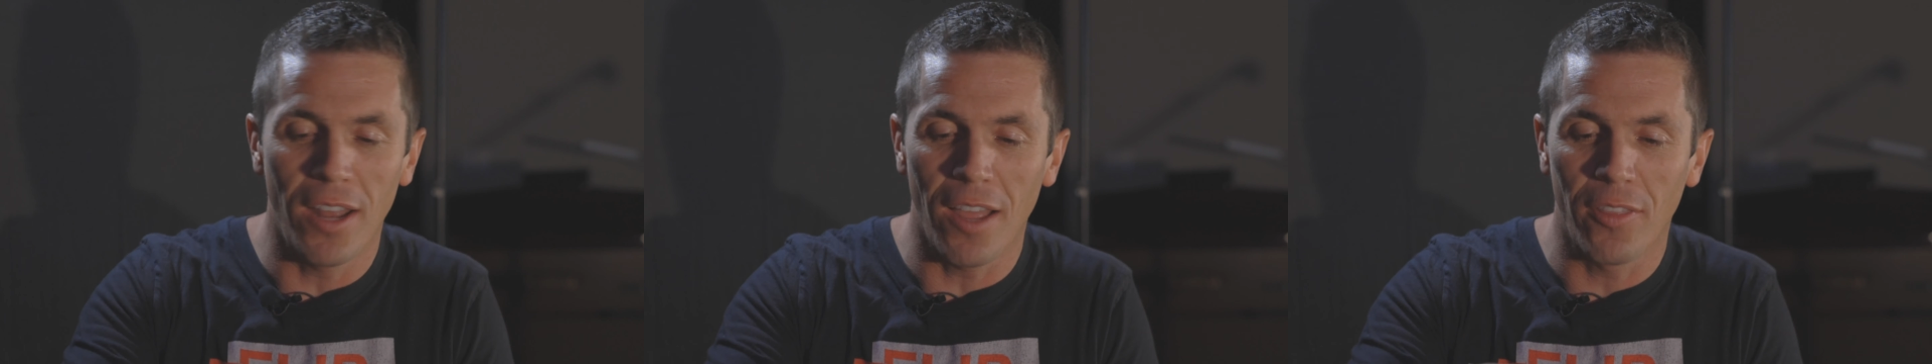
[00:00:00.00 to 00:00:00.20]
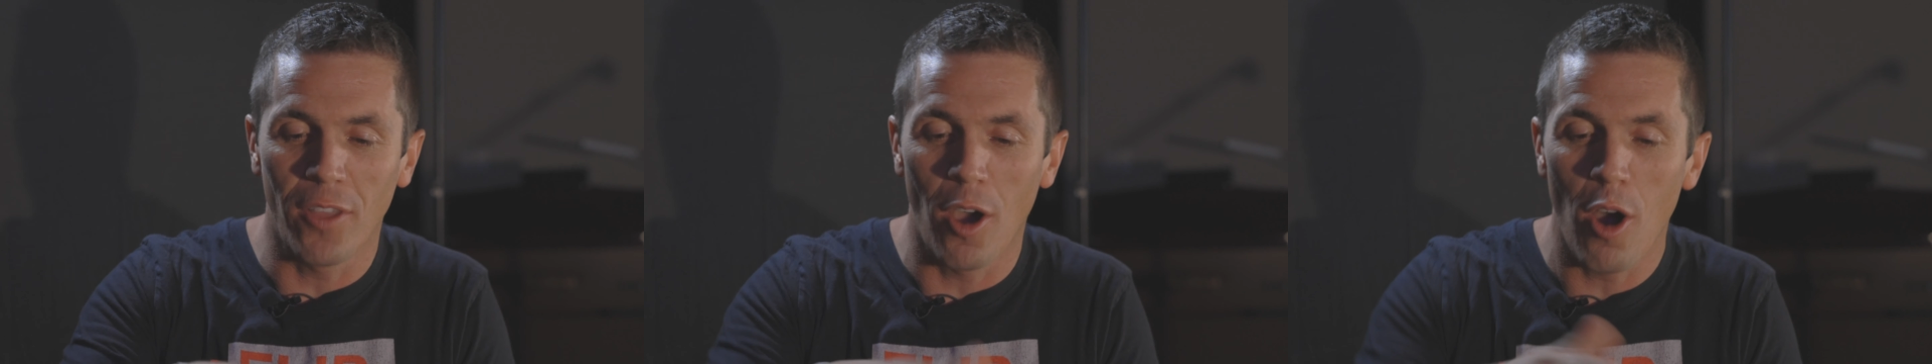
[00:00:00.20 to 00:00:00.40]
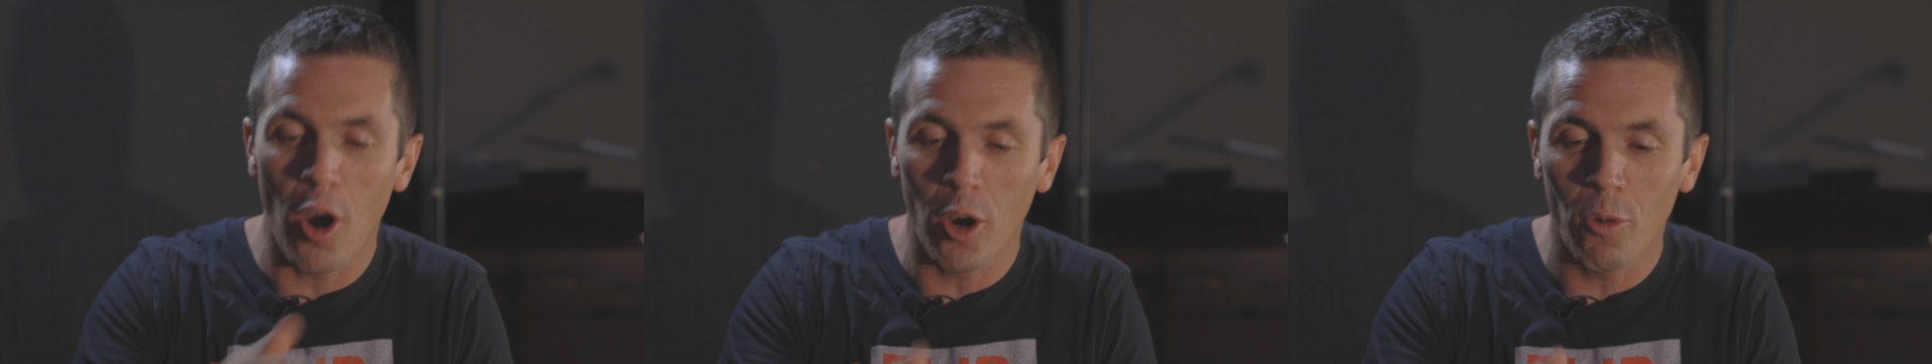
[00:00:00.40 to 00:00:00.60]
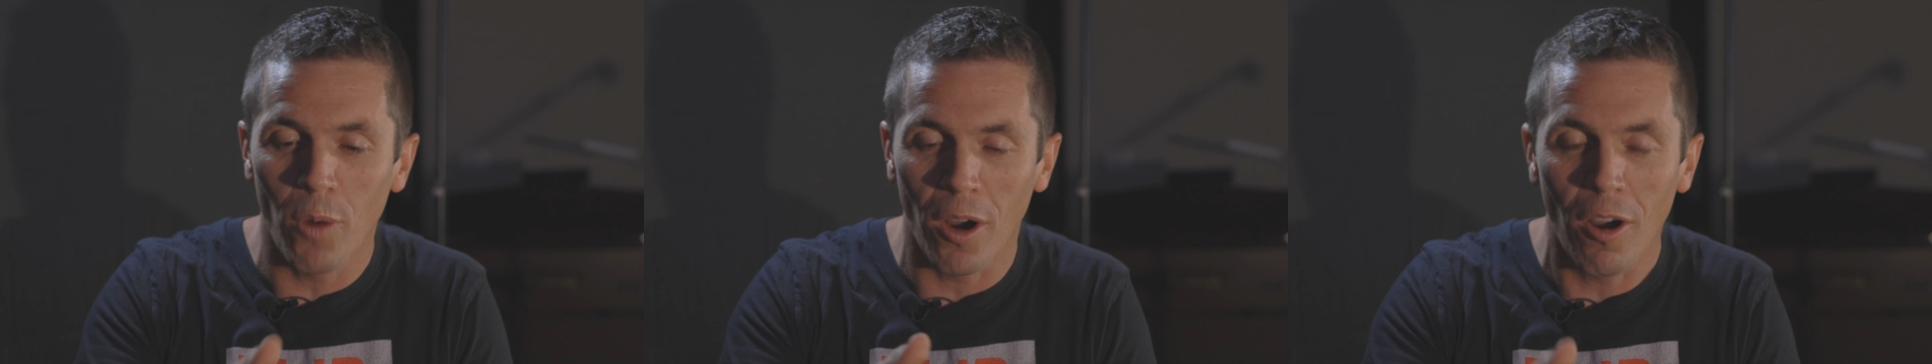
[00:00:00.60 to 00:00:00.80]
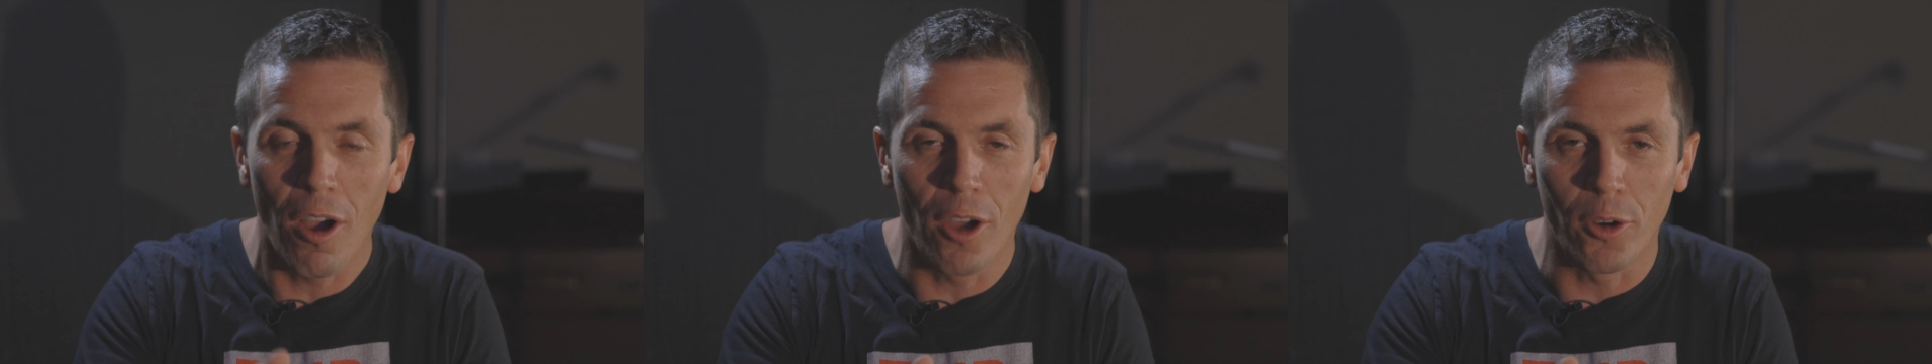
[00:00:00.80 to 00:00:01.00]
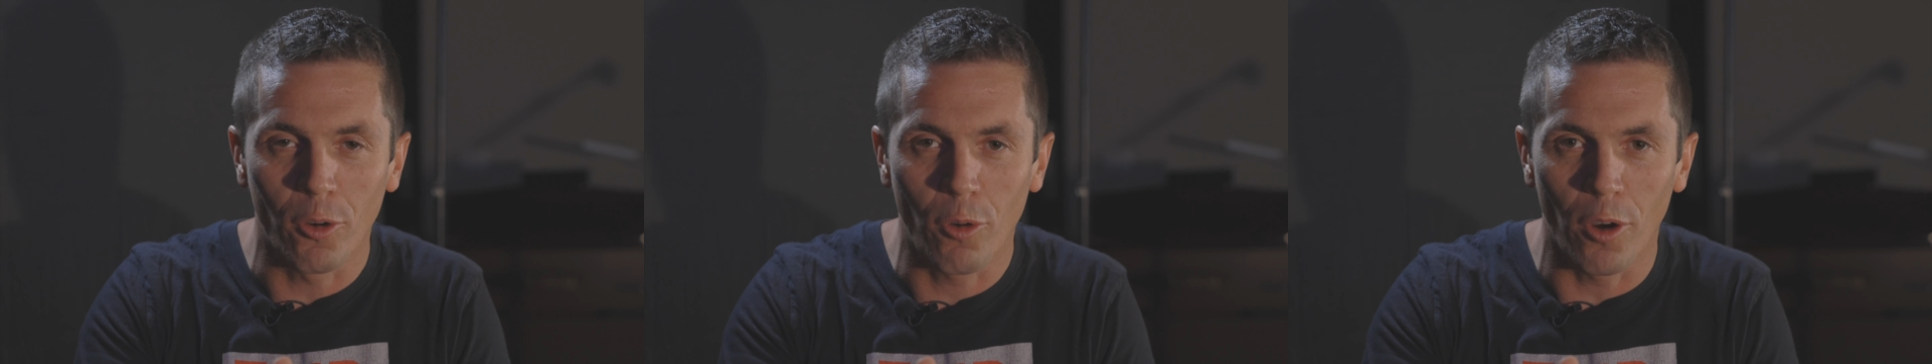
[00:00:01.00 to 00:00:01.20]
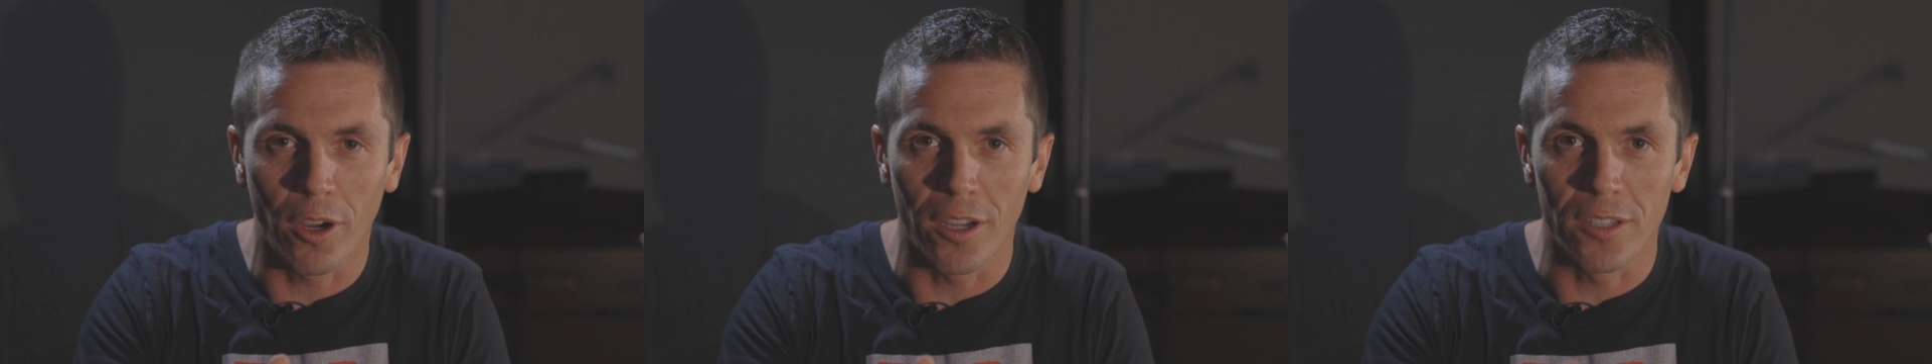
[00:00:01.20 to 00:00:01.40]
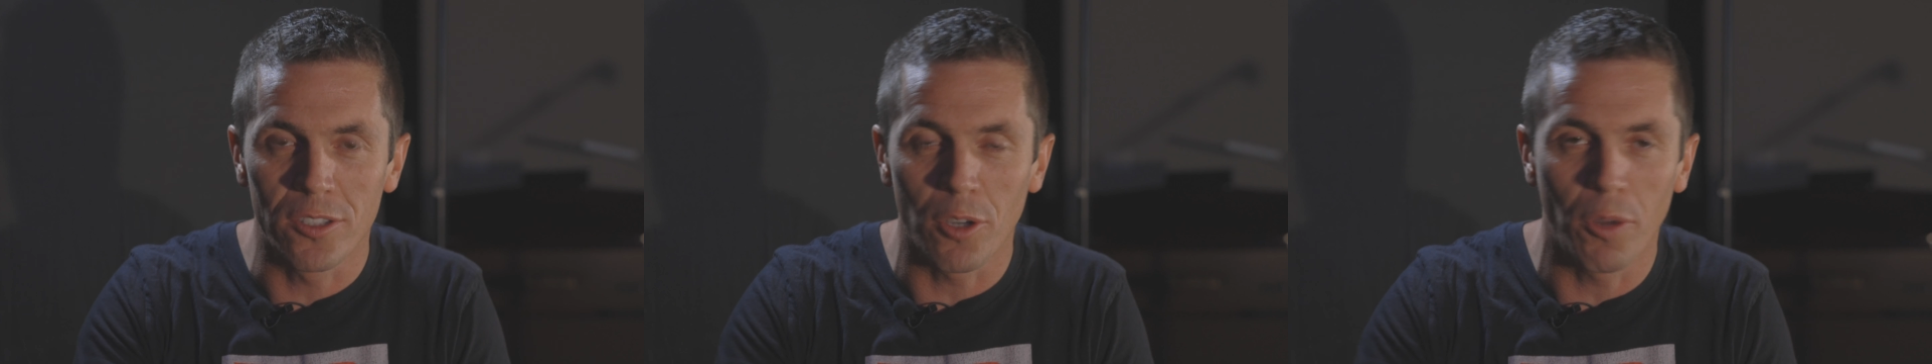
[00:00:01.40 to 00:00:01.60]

had the hardware on crooked.